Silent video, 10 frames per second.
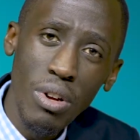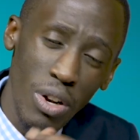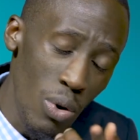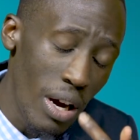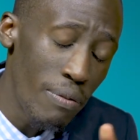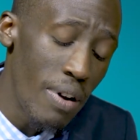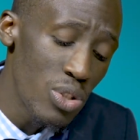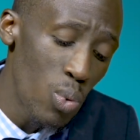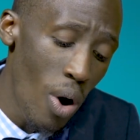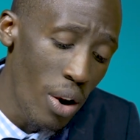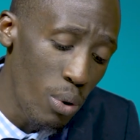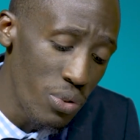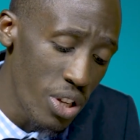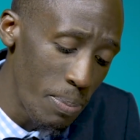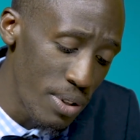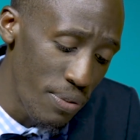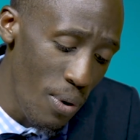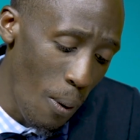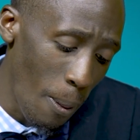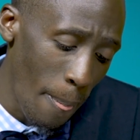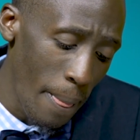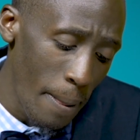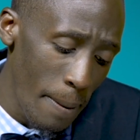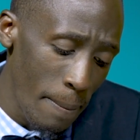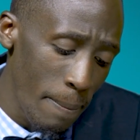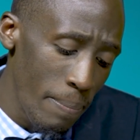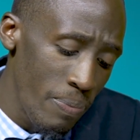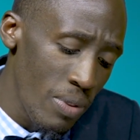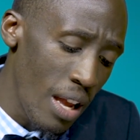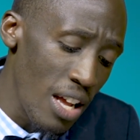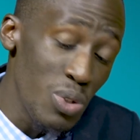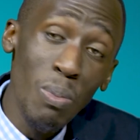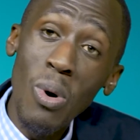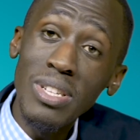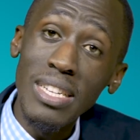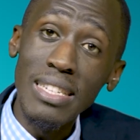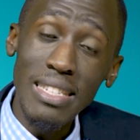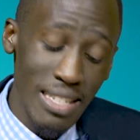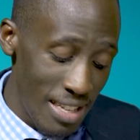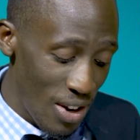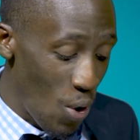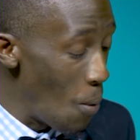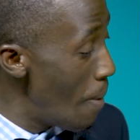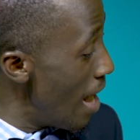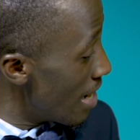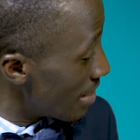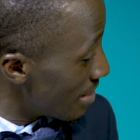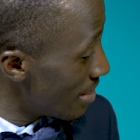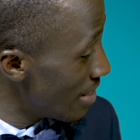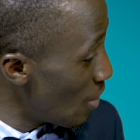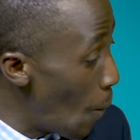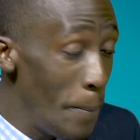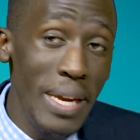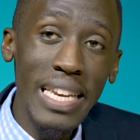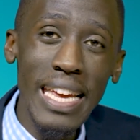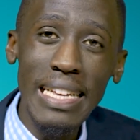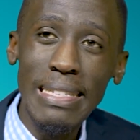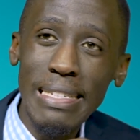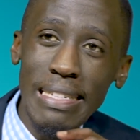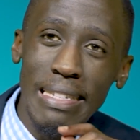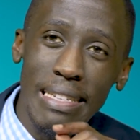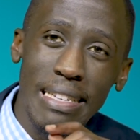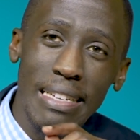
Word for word: Look at verse 1 of chapter 4. As Moses commands -hmm. obedience mm-hmm.